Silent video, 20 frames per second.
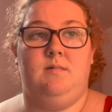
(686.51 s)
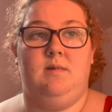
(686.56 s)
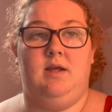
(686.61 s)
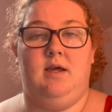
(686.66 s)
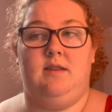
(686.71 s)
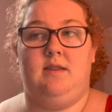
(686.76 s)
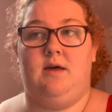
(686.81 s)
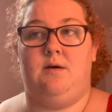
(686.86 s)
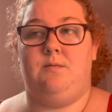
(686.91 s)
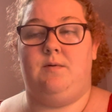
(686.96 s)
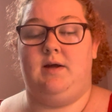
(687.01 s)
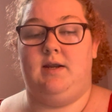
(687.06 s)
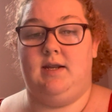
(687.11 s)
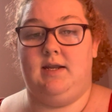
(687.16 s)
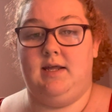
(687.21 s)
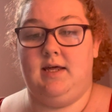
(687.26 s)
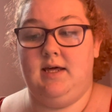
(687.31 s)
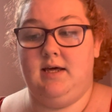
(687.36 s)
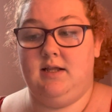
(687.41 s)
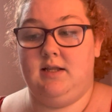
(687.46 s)
they read
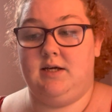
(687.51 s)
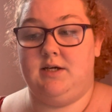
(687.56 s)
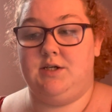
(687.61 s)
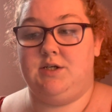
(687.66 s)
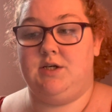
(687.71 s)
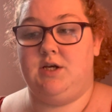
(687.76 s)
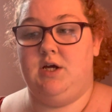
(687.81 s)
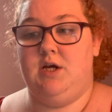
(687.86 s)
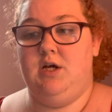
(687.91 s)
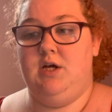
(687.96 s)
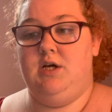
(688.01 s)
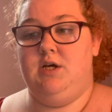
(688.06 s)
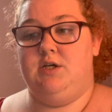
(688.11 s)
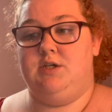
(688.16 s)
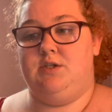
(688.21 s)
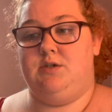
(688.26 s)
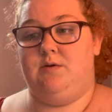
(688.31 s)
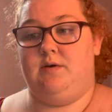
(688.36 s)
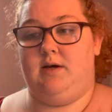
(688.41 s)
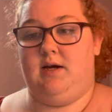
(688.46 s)
in English,
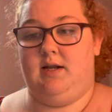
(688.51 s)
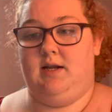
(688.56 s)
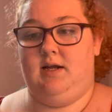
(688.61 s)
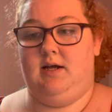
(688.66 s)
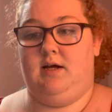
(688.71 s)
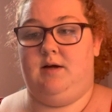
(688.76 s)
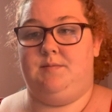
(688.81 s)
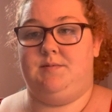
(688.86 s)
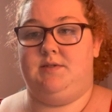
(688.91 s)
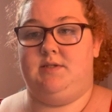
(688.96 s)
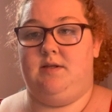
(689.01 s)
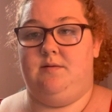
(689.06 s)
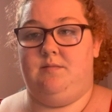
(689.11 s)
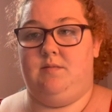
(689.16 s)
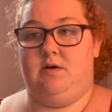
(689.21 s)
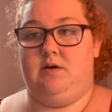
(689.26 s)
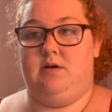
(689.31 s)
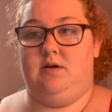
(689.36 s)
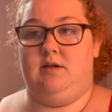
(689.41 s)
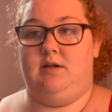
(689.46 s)
so it kind of helps them
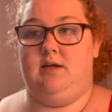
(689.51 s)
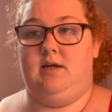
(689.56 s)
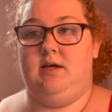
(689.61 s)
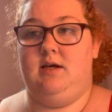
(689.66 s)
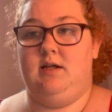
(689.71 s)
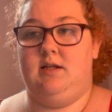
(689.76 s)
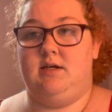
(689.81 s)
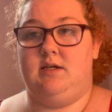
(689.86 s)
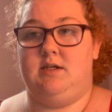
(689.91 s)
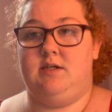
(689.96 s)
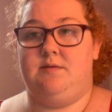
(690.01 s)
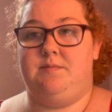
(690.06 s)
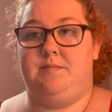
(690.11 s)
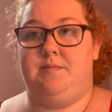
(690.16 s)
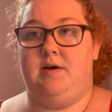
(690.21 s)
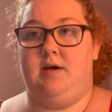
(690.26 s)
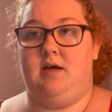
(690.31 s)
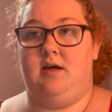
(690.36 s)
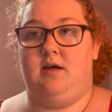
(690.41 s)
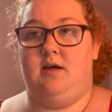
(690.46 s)
learn English,
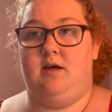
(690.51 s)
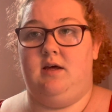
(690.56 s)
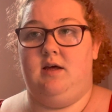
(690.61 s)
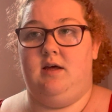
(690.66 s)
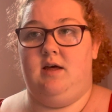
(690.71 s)
but